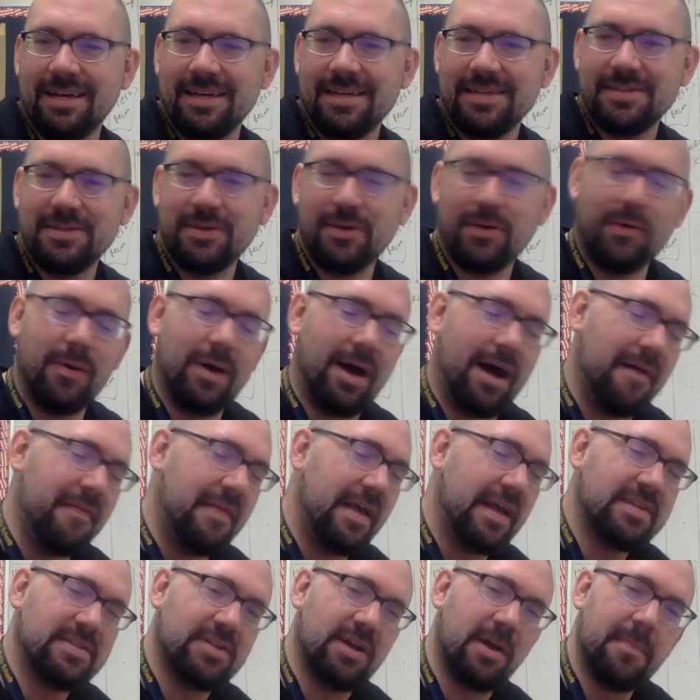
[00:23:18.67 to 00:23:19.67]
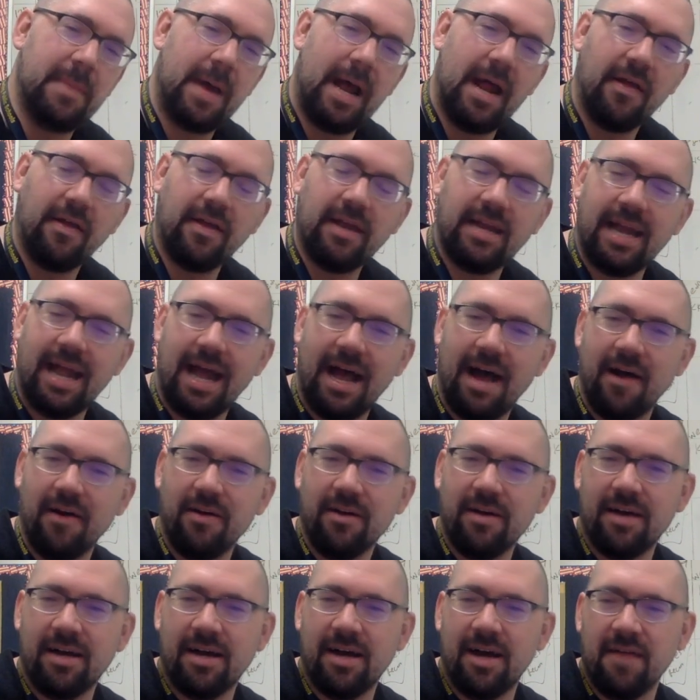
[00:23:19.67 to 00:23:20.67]
So they start battling it
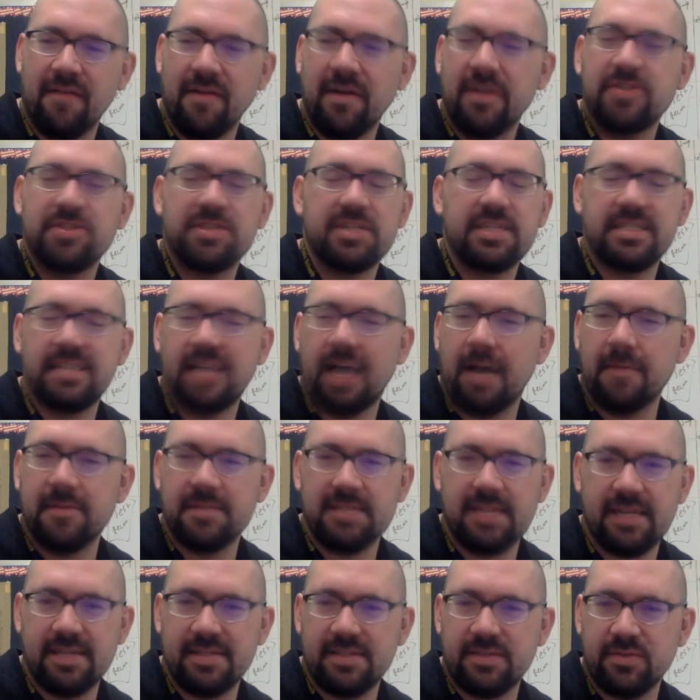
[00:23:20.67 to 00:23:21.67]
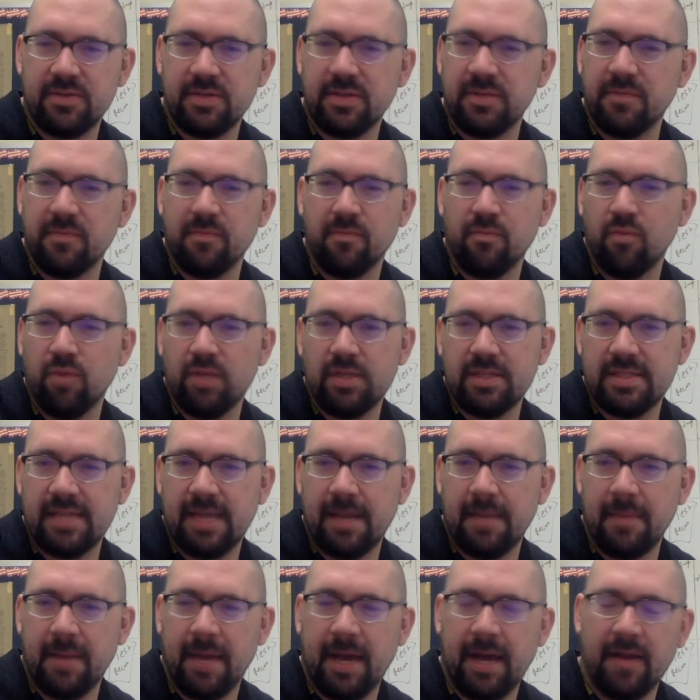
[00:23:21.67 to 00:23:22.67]
out. Eventually, Thomas Edison really wins
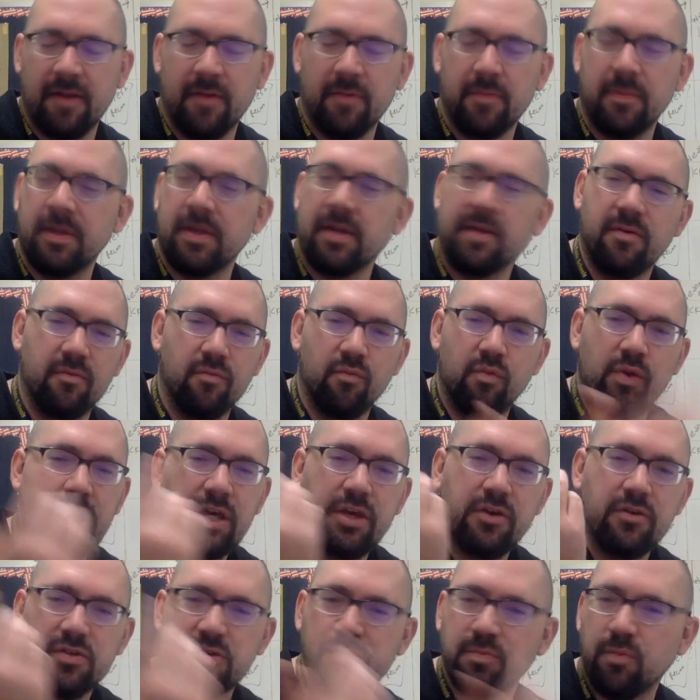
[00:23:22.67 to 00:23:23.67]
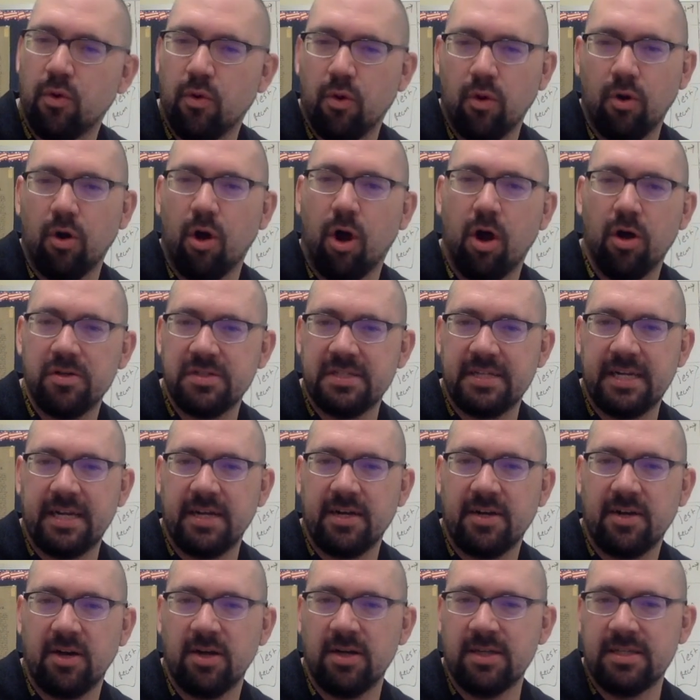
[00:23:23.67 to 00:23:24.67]
that battle, but we use more alternating
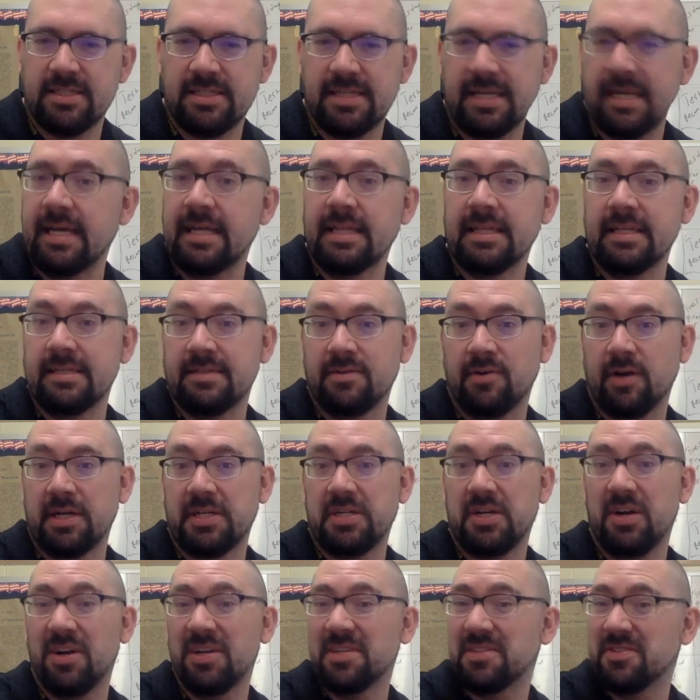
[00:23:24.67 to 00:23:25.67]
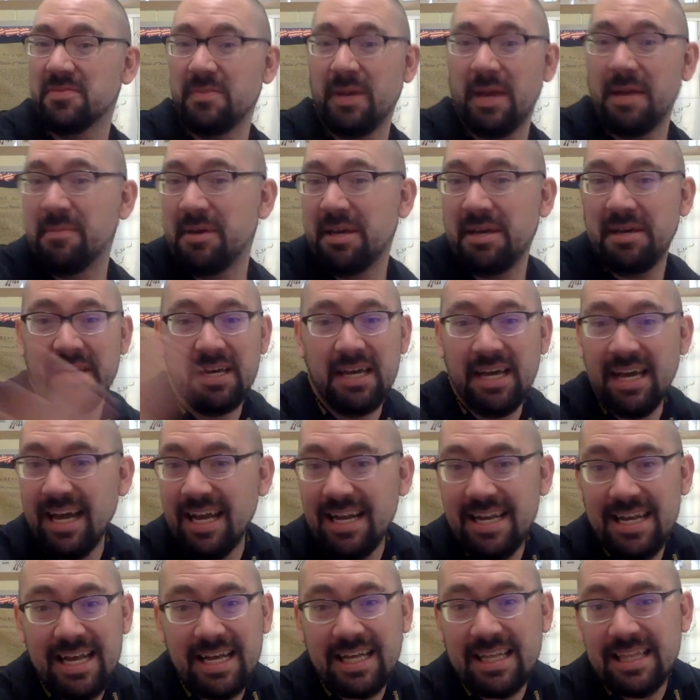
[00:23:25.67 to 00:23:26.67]
current today than direct current. So maybe
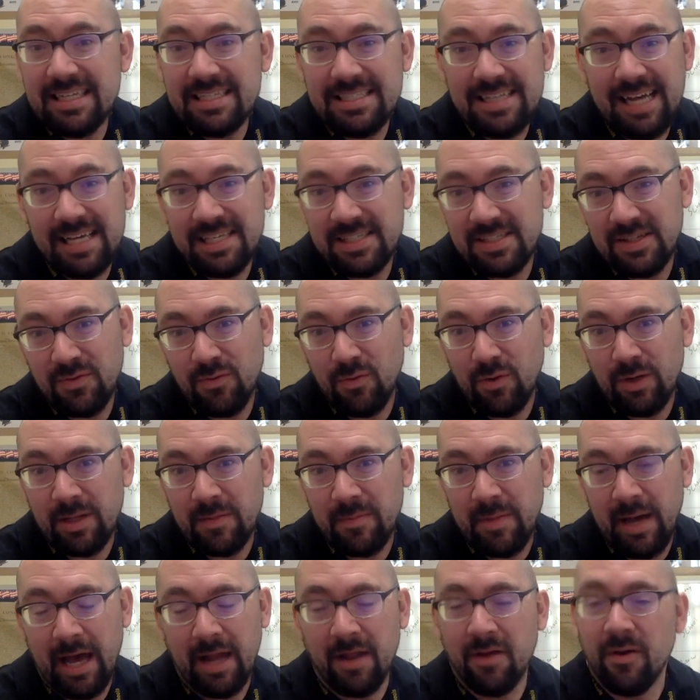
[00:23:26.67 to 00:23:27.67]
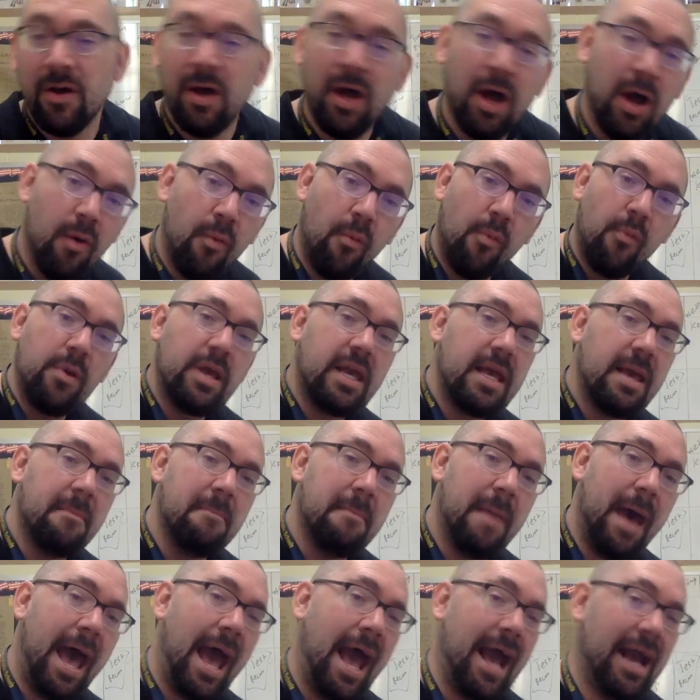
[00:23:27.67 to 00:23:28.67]
Nikola Tesla won the battle. When we get
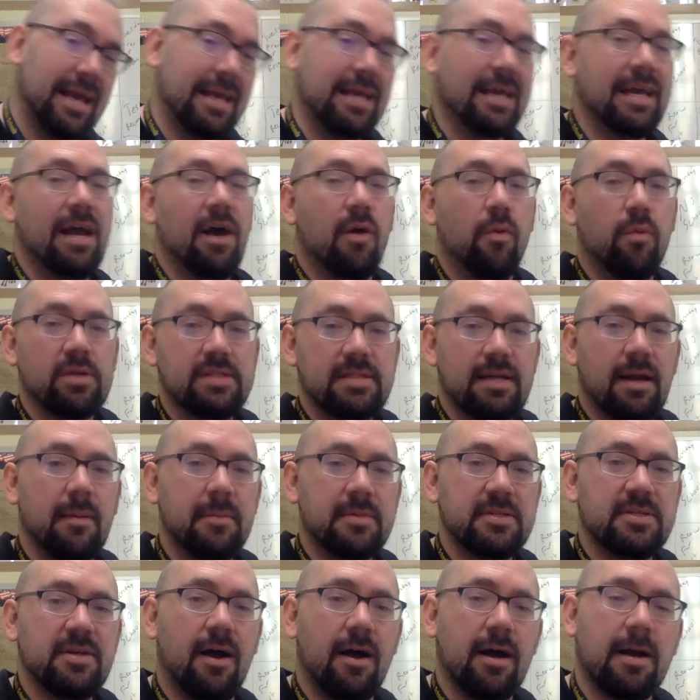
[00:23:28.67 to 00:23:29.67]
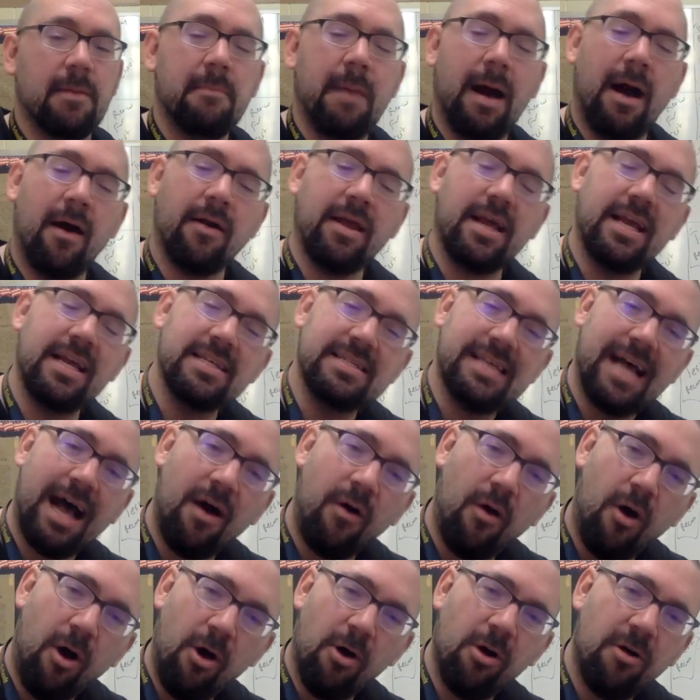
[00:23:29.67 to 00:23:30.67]
back, what I'm going to talk about is
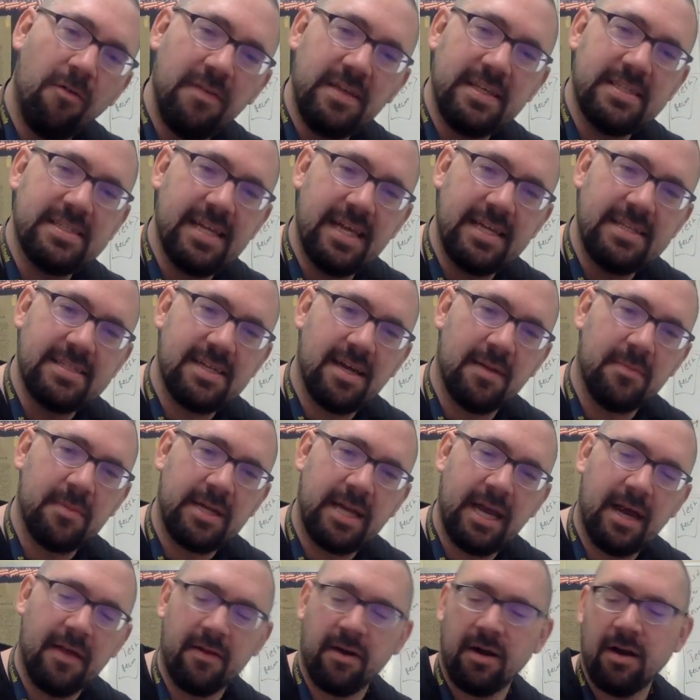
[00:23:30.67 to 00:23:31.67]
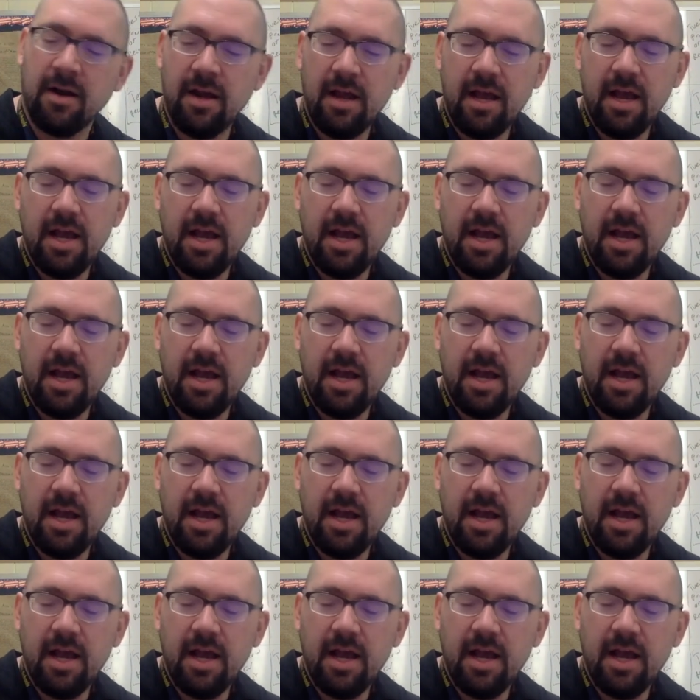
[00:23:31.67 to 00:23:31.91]
how all these things come together.